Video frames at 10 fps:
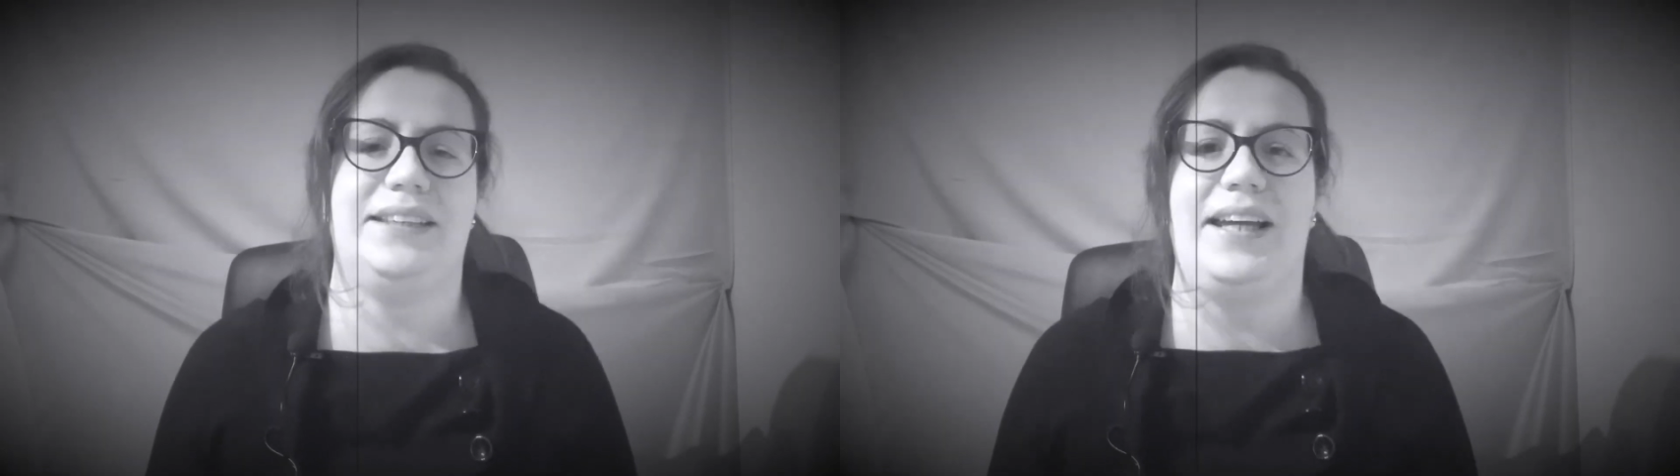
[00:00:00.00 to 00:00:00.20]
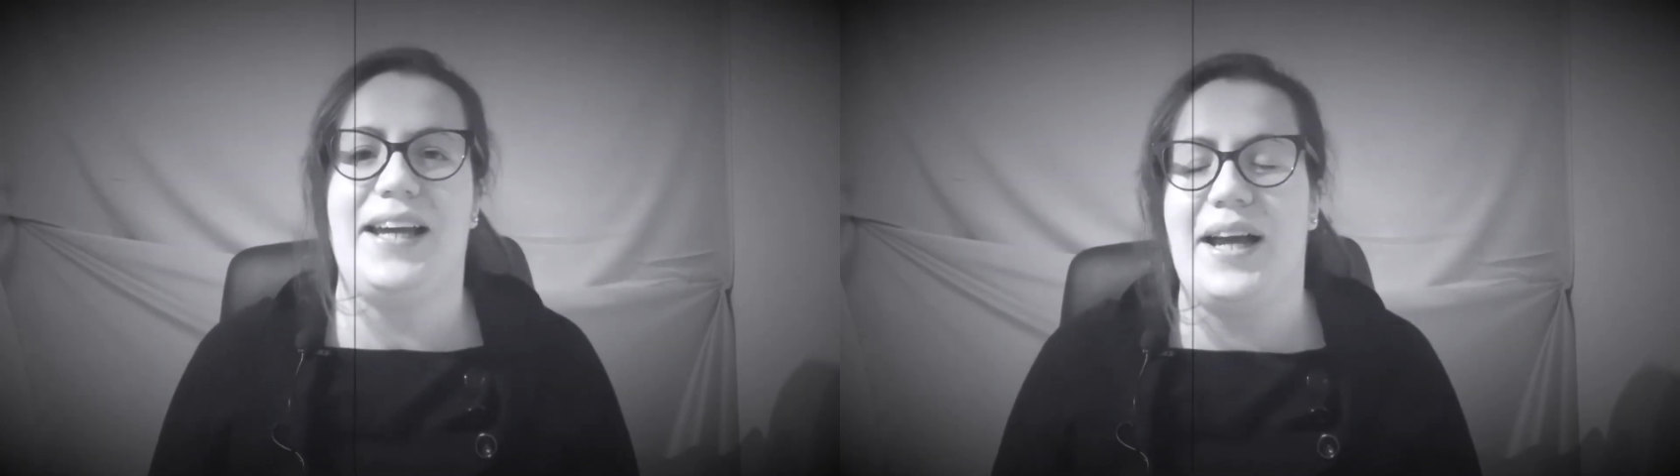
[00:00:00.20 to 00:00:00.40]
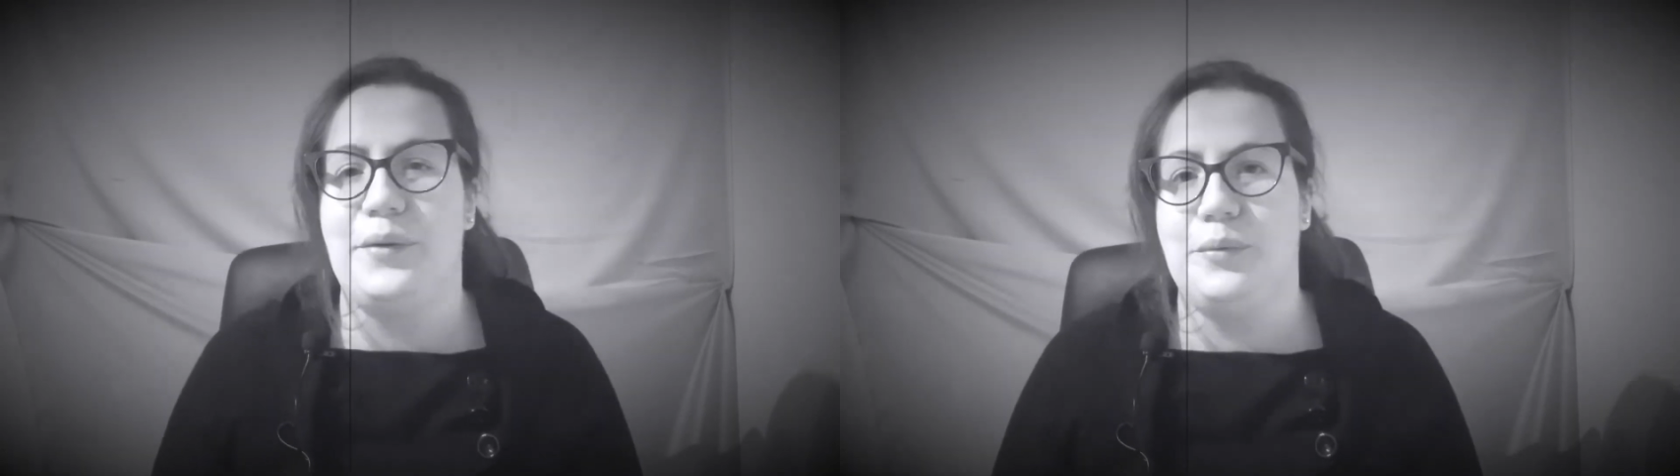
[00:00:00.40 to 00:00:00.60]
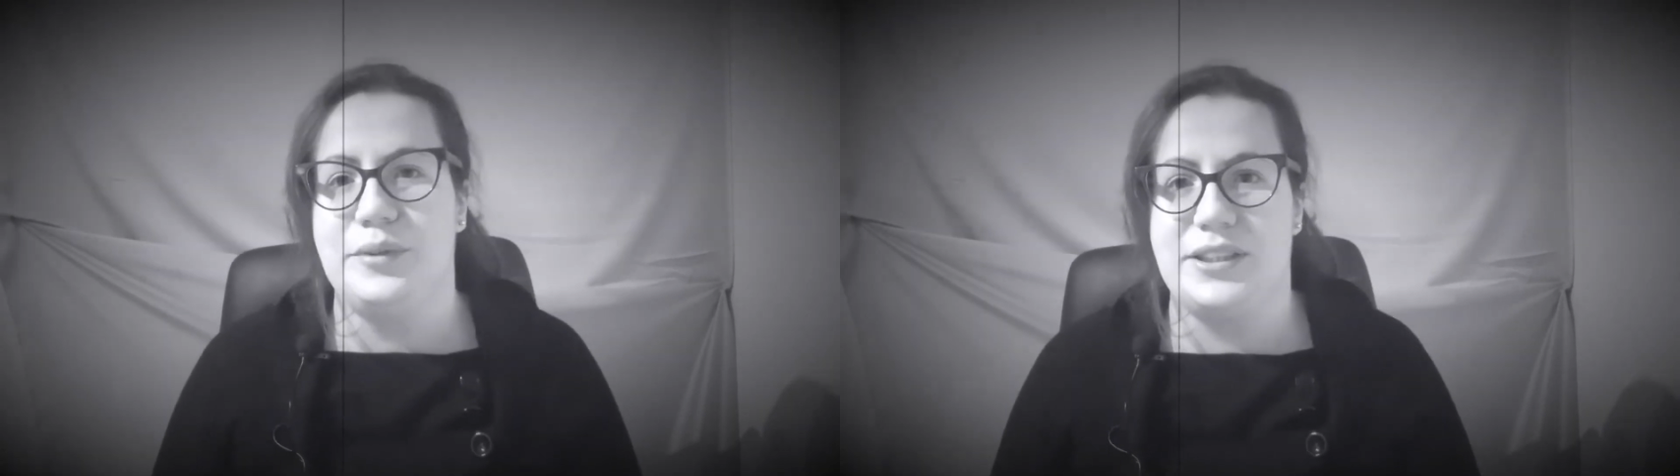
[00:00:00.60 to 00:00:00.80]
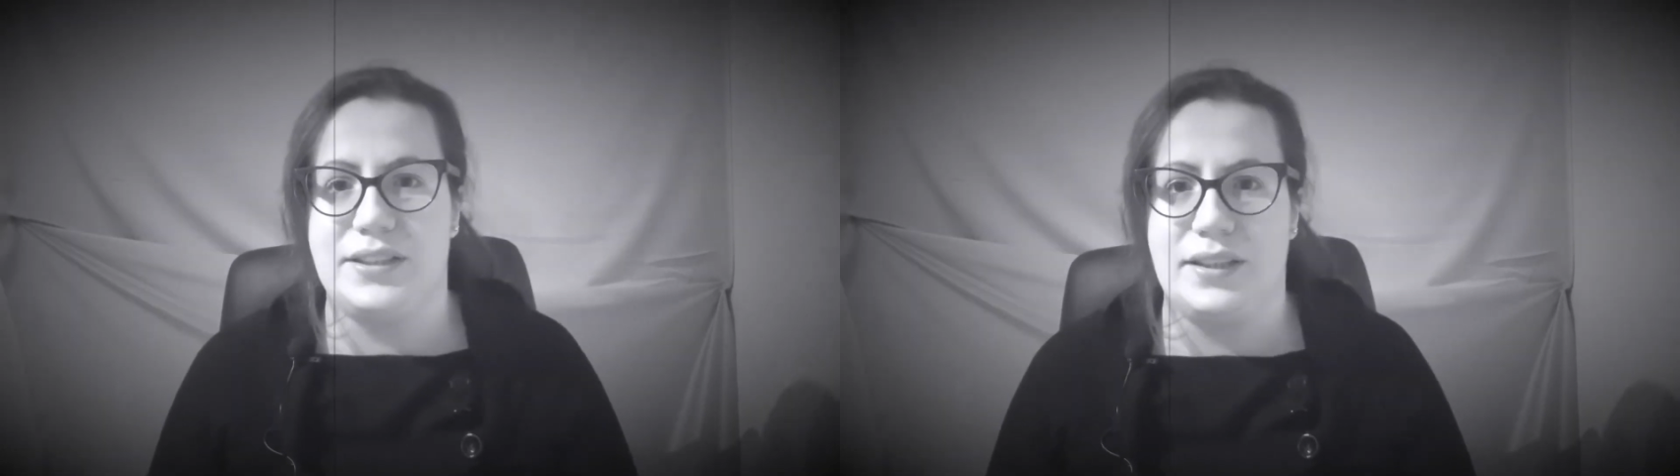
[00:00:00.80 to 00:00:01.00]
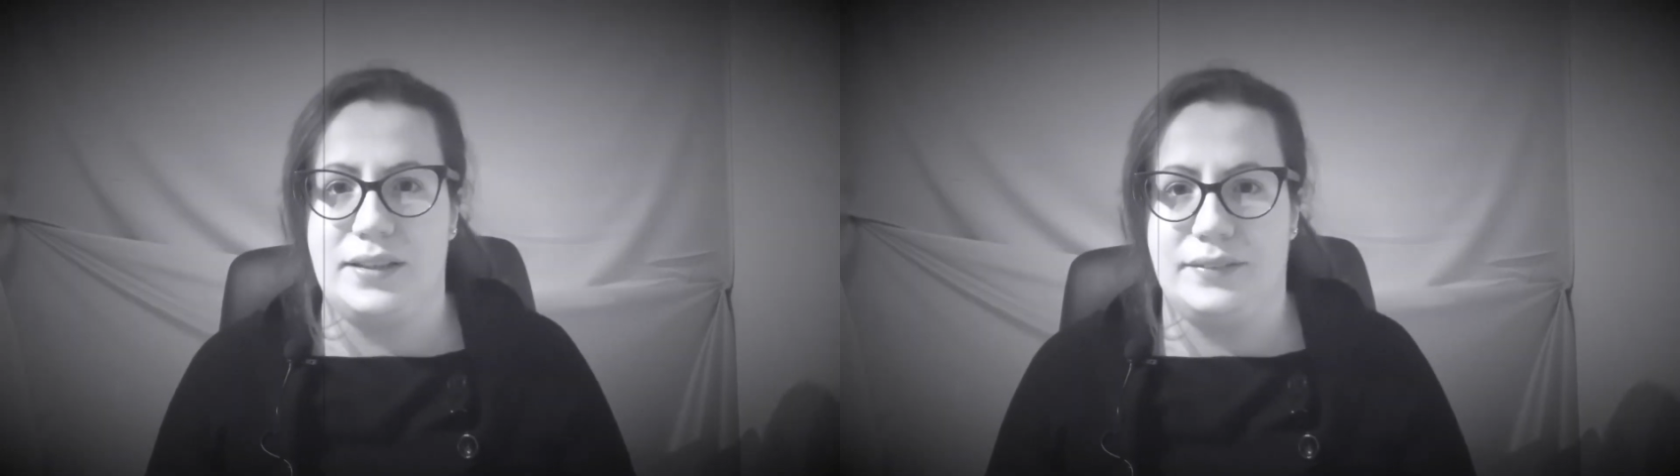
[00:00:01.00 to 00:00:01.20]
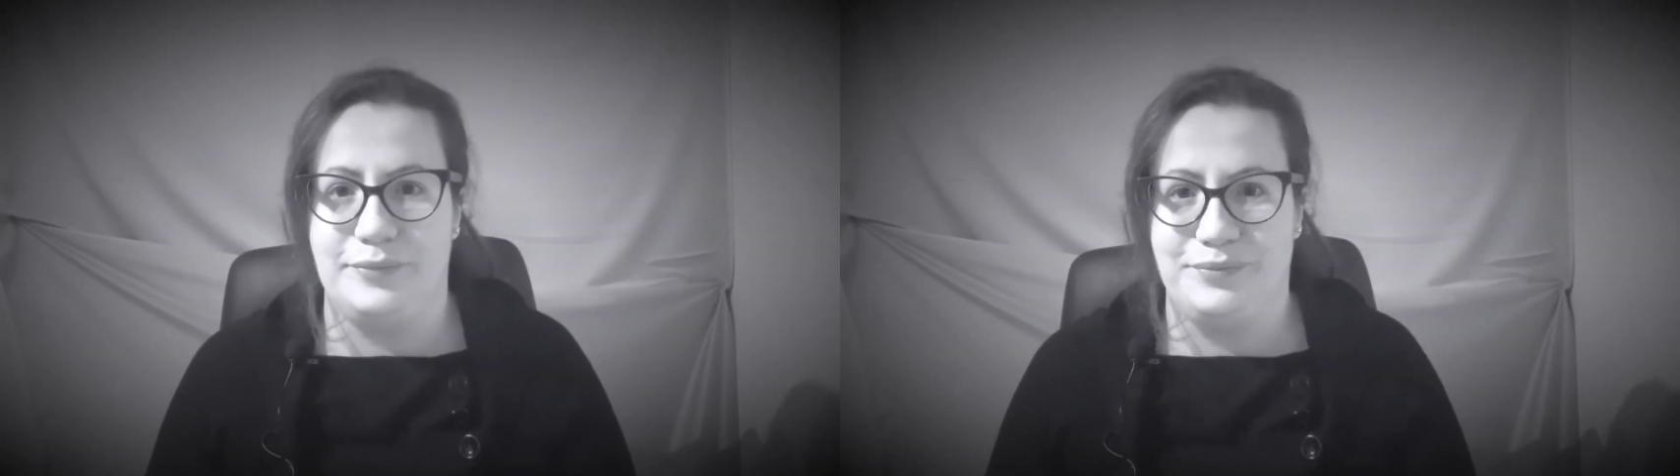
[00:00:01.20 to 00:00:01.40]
year wishing